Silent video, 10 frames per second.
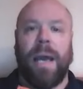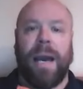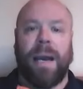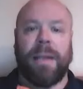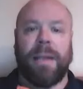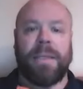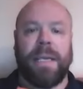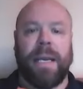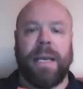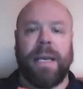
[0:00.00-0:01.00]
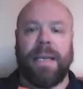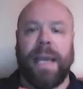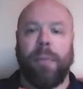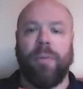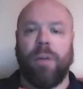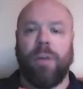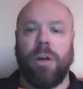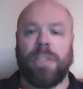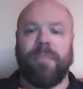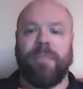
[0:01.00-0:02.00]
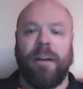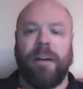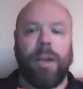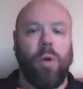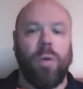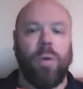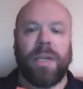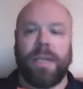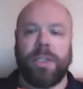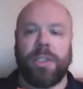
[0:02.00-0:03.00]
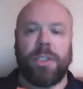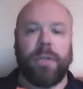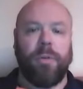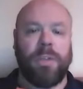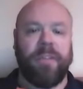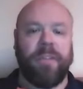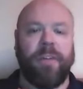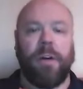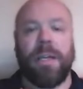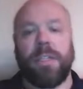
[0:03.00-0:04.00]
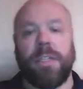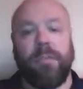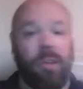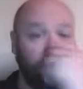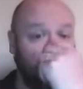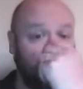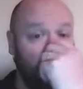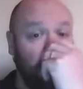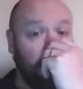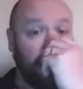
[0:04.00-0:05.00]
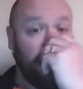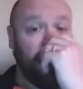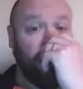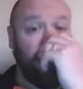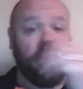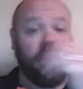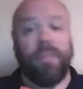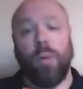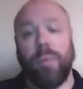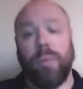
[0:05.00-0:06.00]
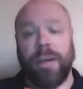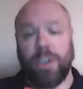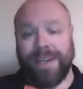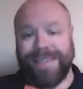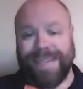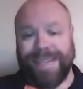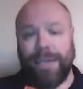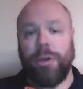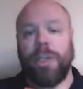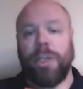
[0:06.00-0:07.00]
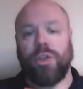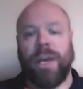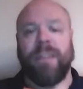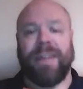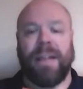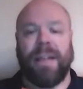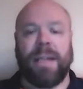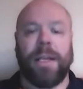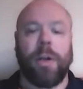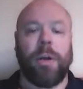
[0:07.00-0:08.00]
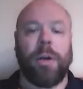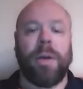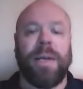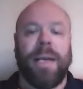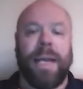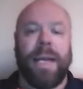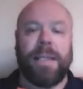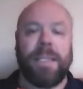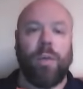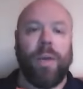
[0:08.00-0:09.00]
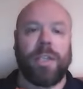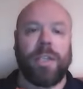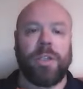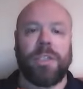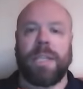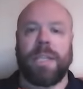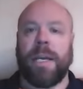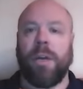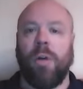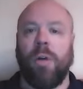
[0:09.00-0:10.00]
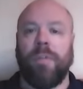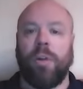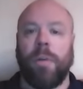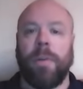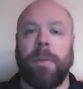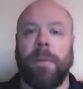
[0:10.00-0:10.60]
And uh, yeah, we've got some very cold conditions across the far east of Russia, but these areas of low pressure continue to drive Atlantic air into the western side of Europe.